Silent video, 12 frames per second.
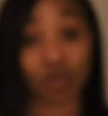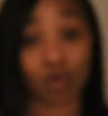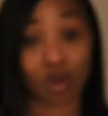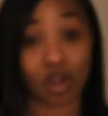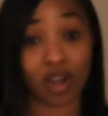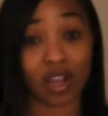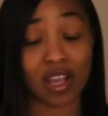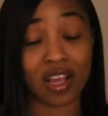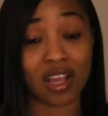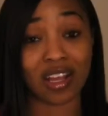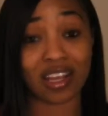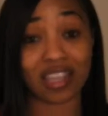for
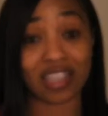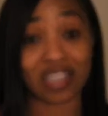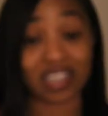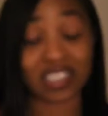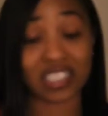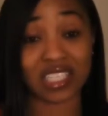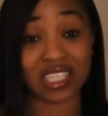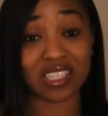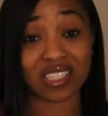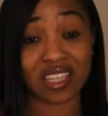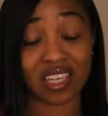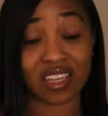a
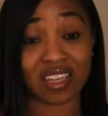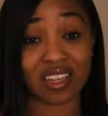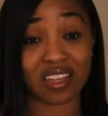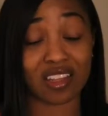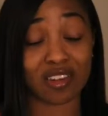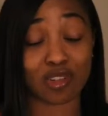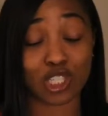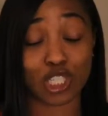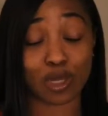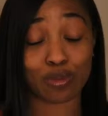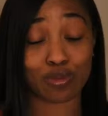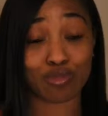season. There are
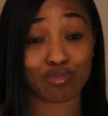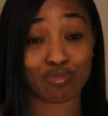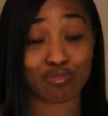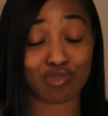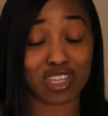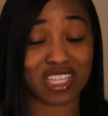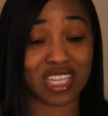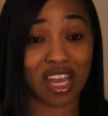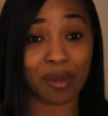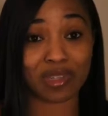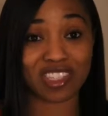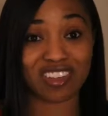some things that
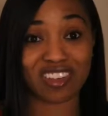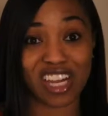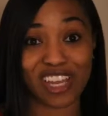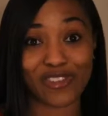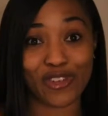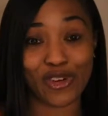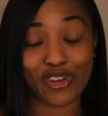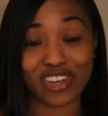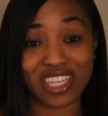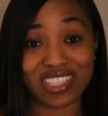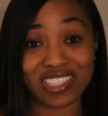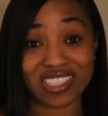come into your life for a
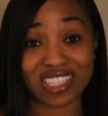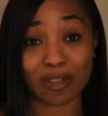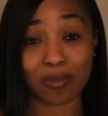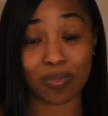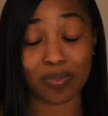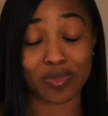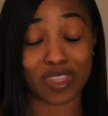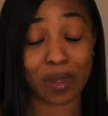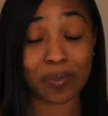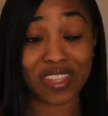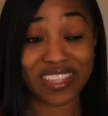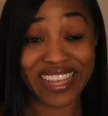reason. And
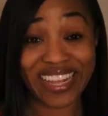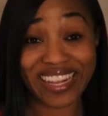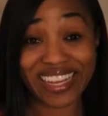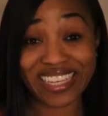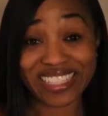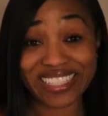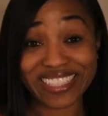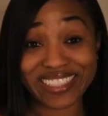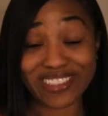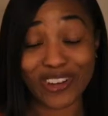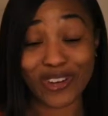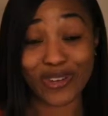some that last,
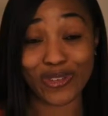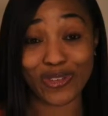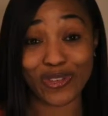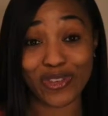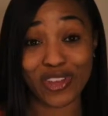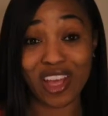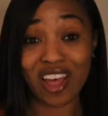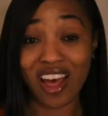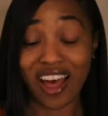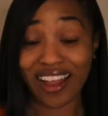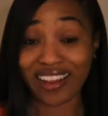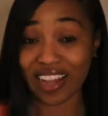
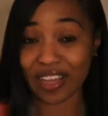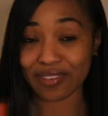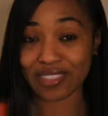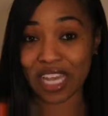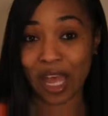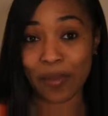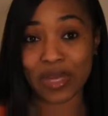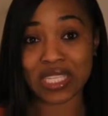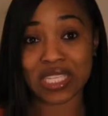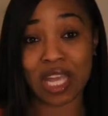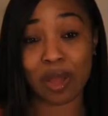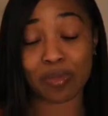a lifetime, and
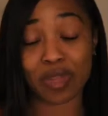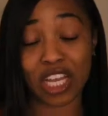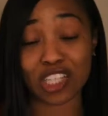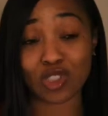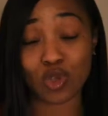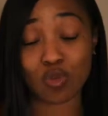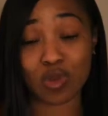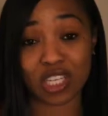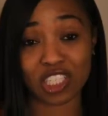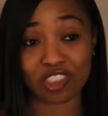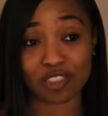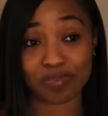some not so
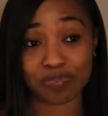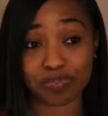much.